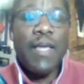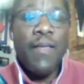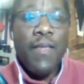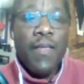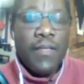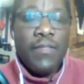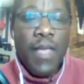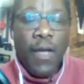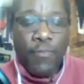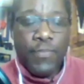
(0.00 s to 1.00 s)
I
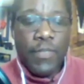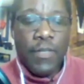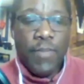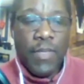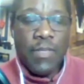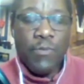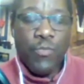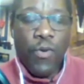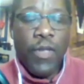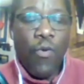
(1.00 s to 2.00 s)
helped because I was
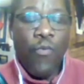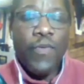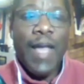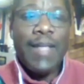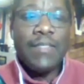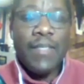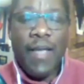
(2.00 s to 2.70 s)
working overnights.